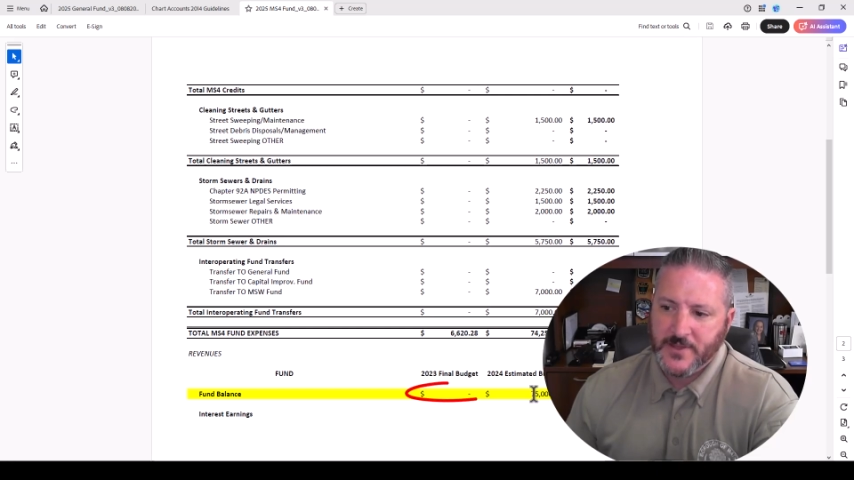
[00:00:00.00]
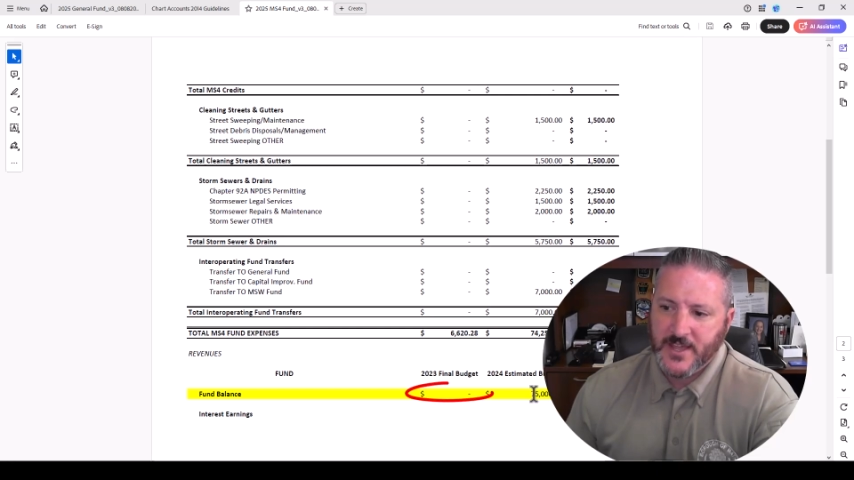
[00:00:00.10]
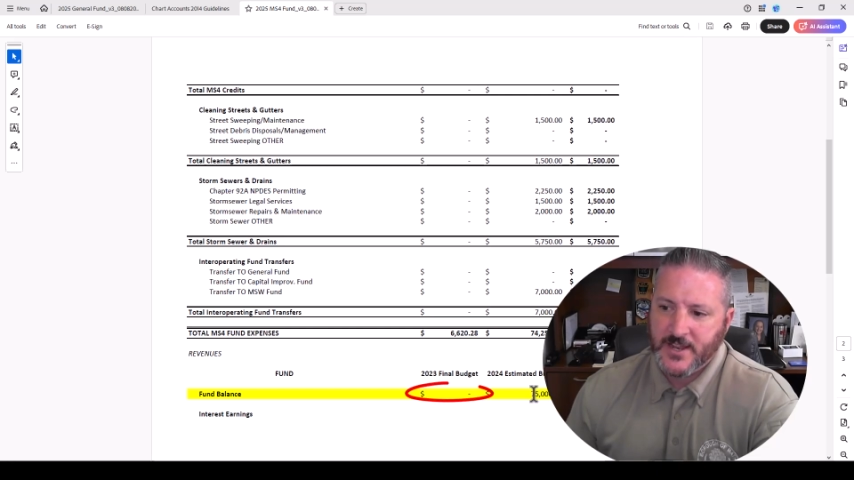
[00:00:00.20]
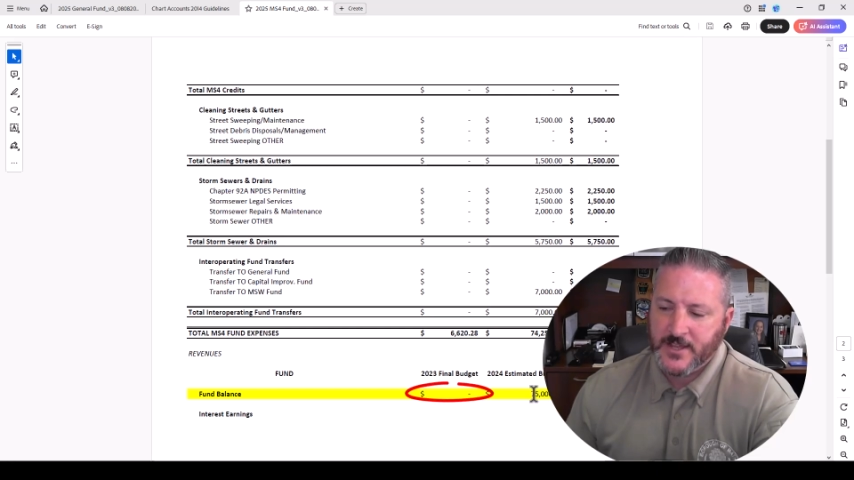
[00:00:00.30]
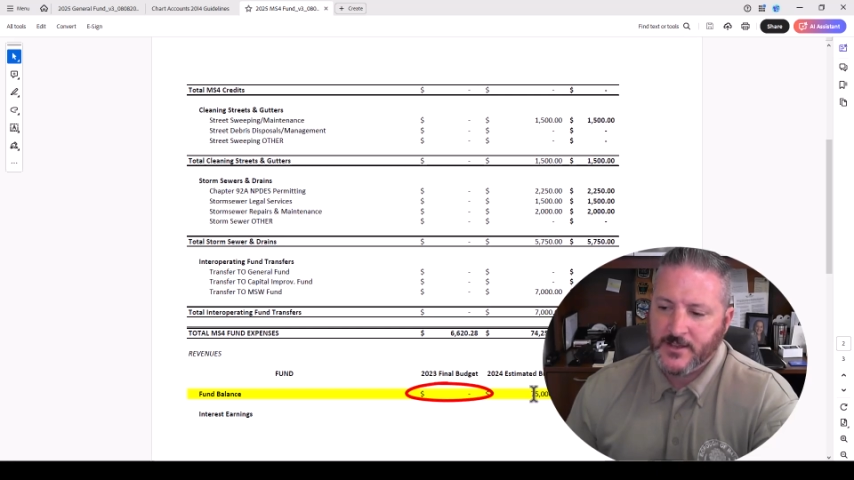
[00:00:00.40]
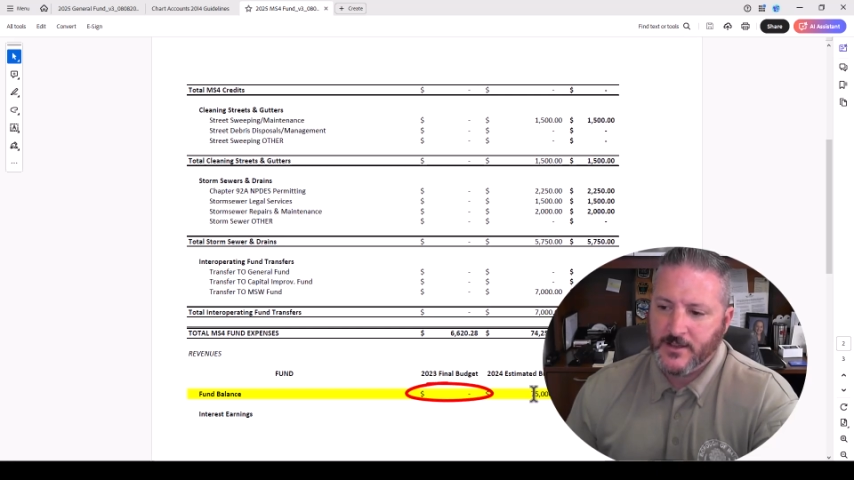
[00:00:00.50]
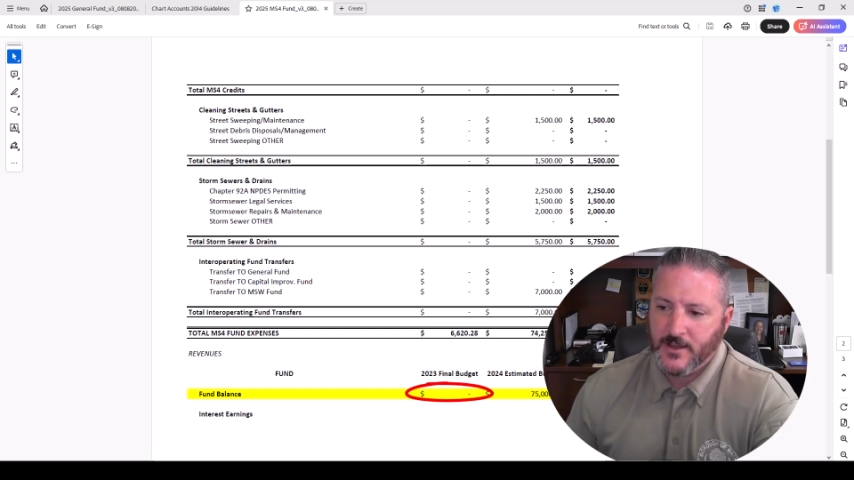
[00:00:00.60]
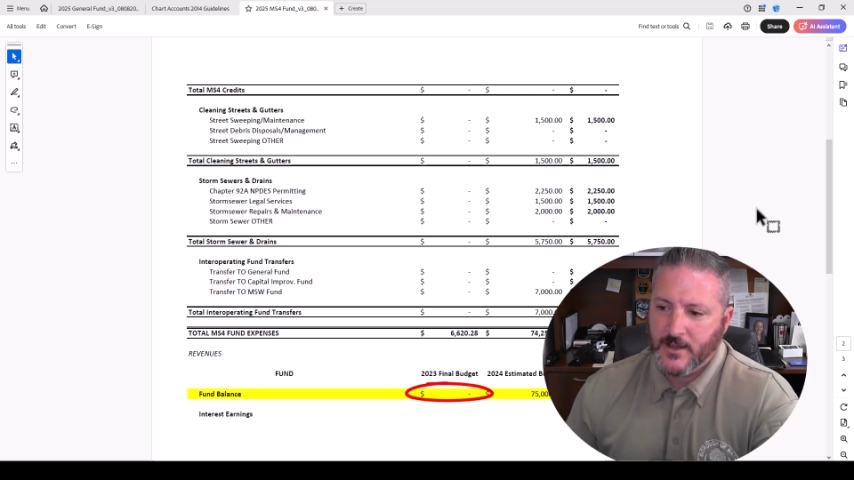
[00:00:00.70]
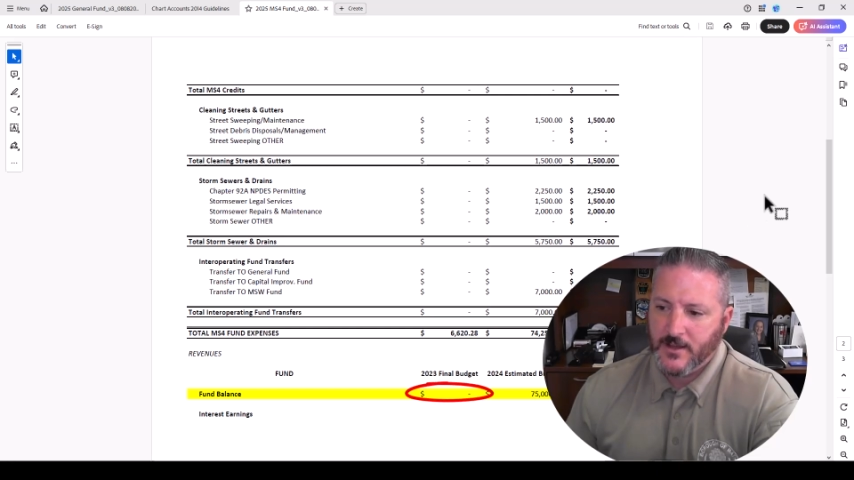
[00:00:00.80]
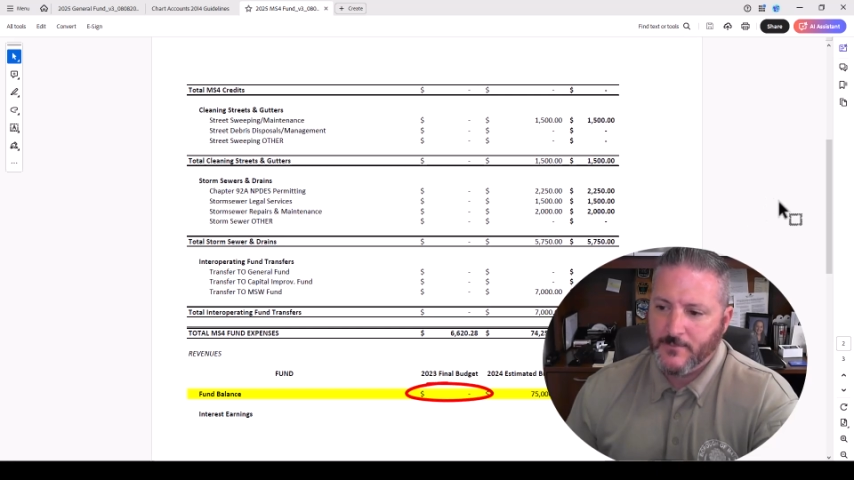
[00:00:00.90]
beginning,
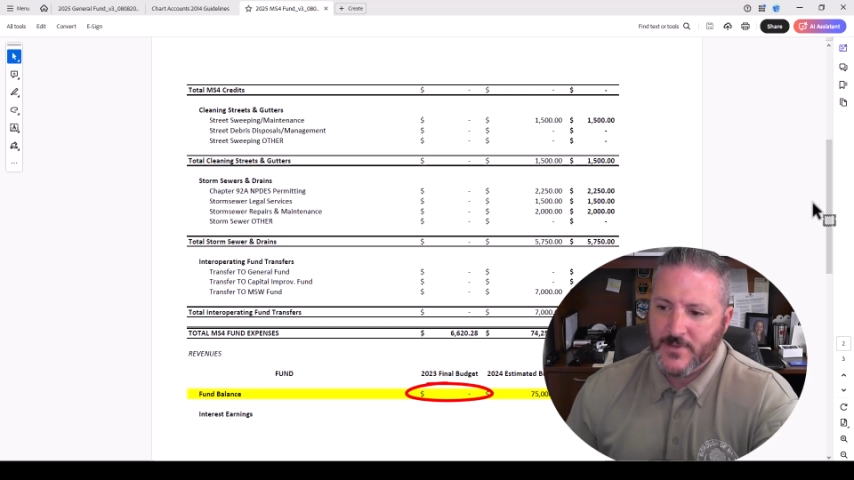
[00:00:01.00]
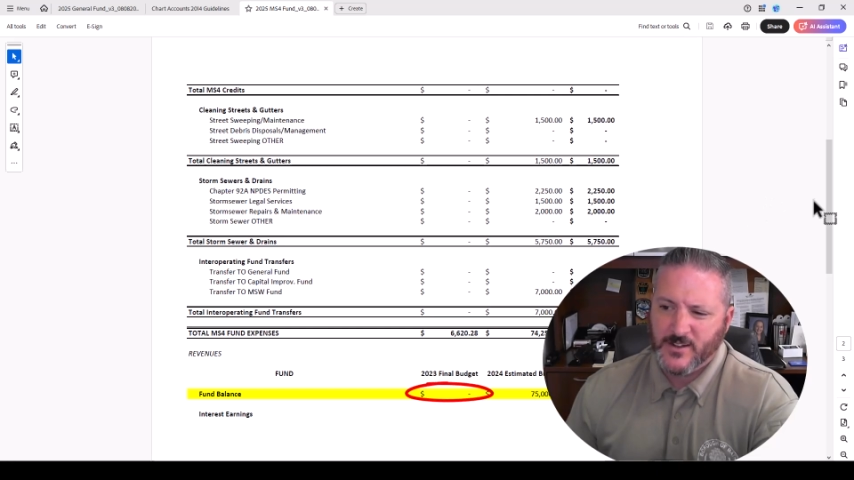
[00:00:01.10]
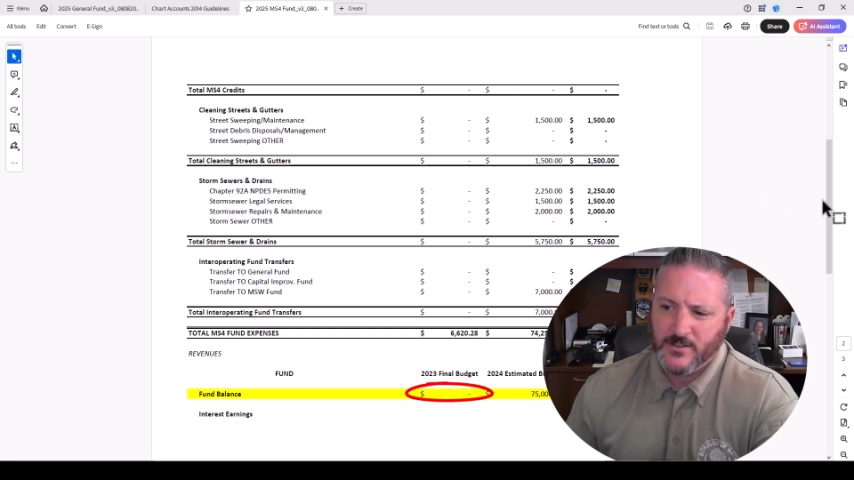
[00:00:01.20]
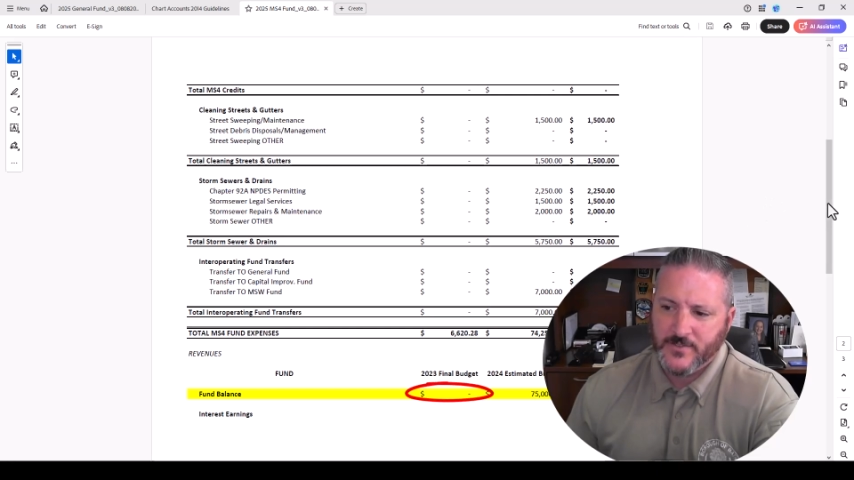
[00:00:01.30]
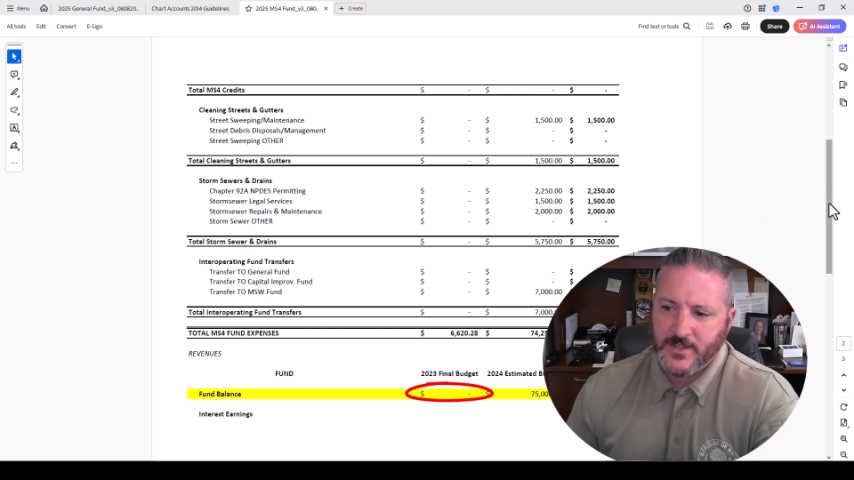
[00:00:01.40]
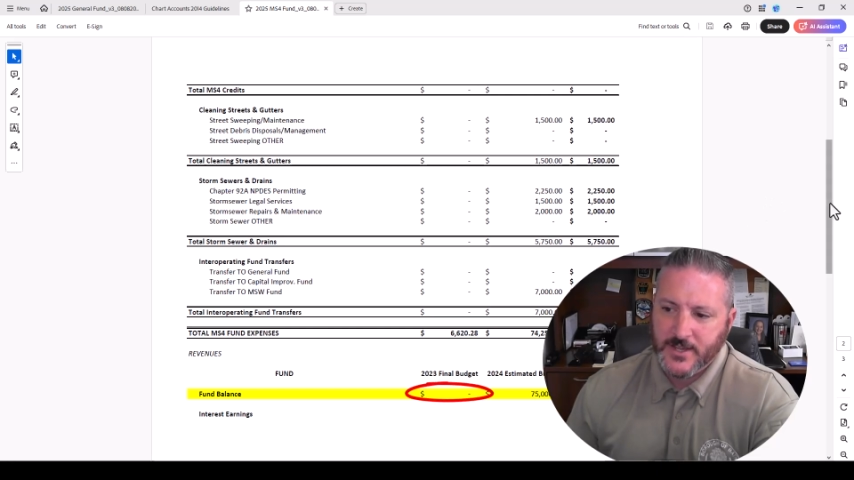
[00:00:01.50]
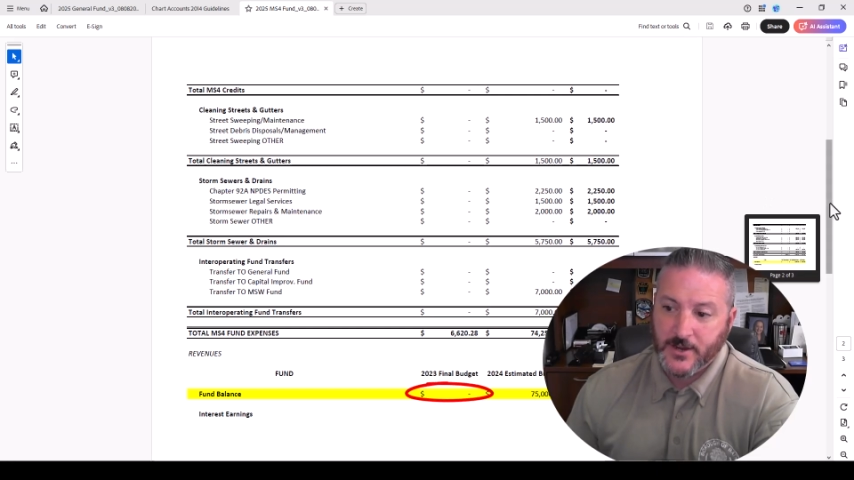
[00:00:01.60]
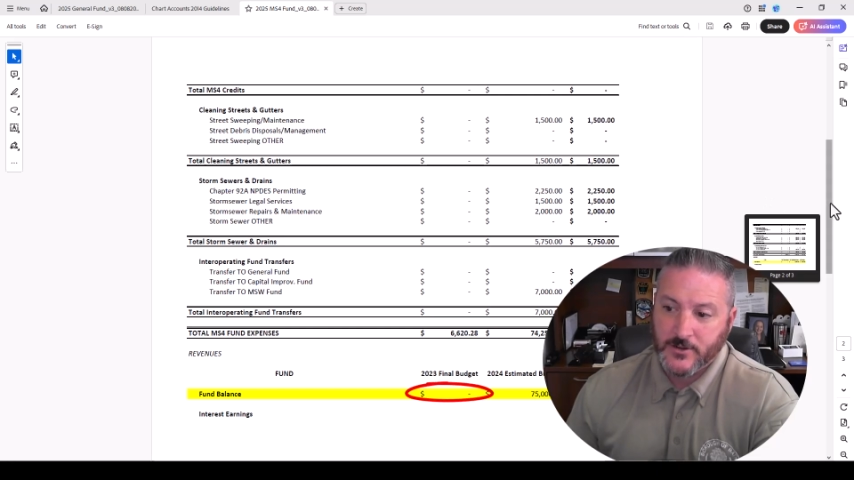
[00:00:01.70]
middle of the year,